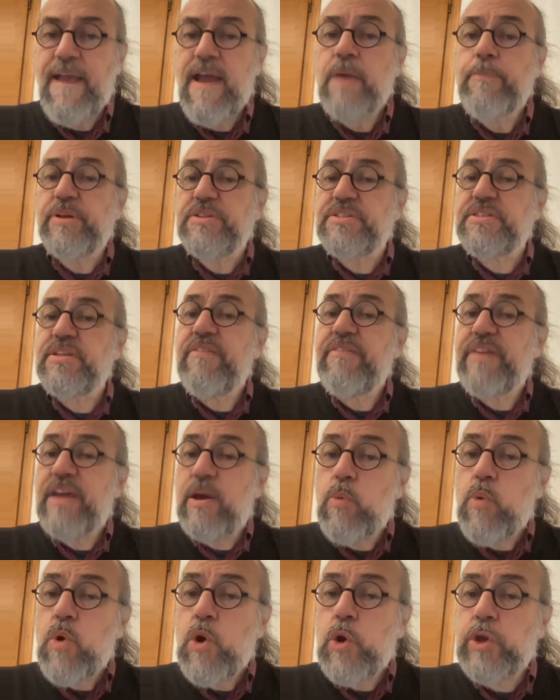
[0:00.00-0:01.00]
but their
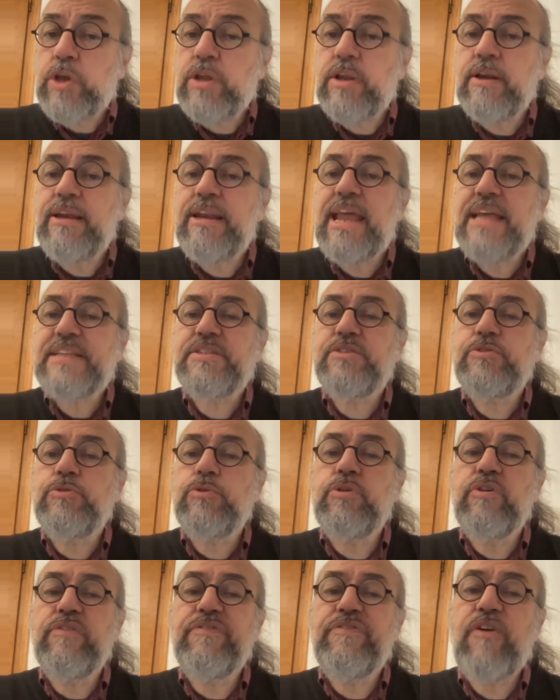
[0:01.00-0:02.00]
work led to
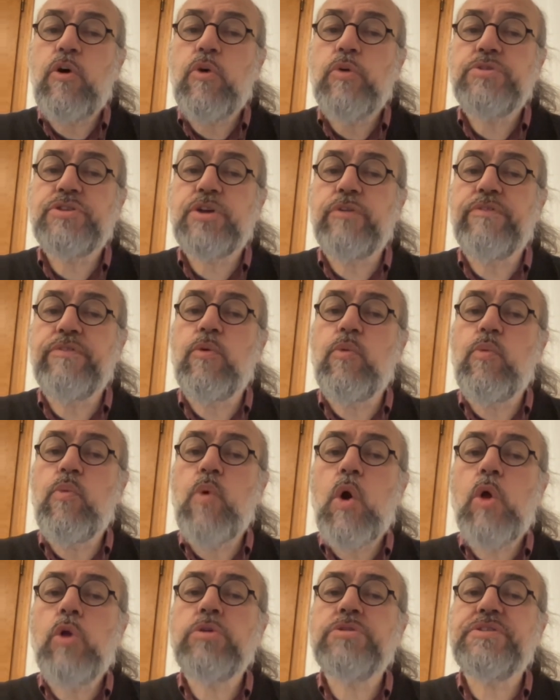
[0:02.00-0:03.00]
the vote on the
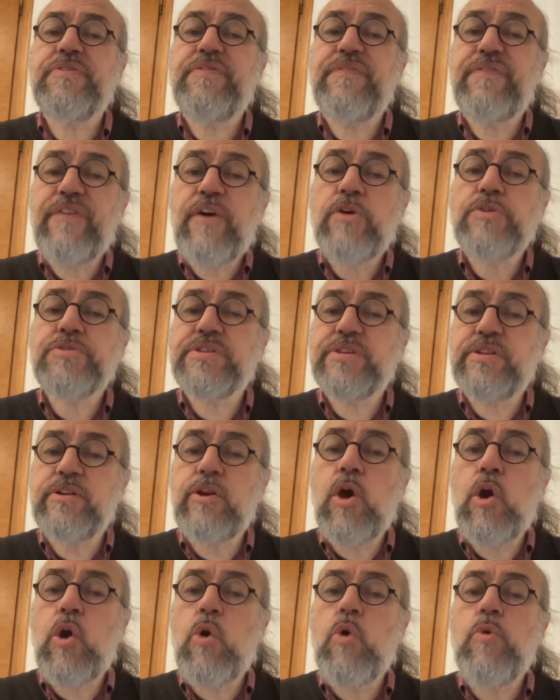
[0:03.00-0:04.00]
world's first
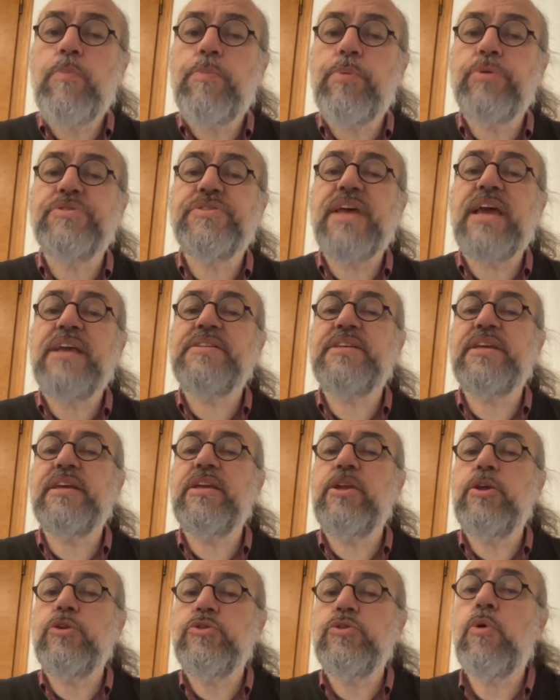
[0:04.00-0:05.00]
law
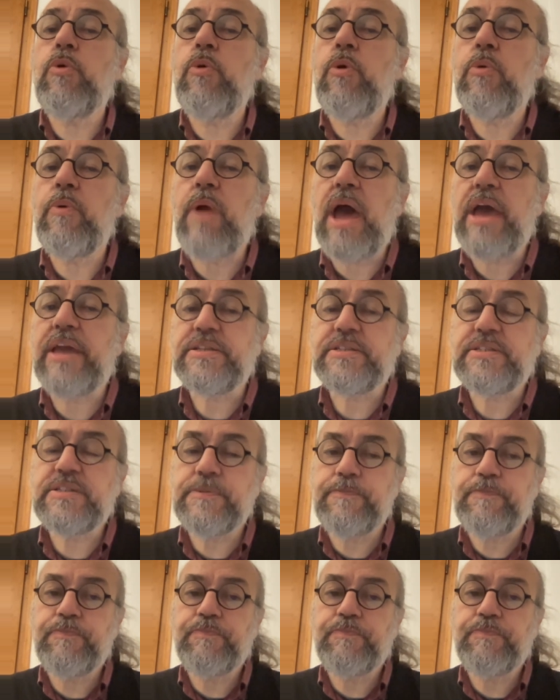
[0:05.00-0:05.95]
protecting NeuroRights.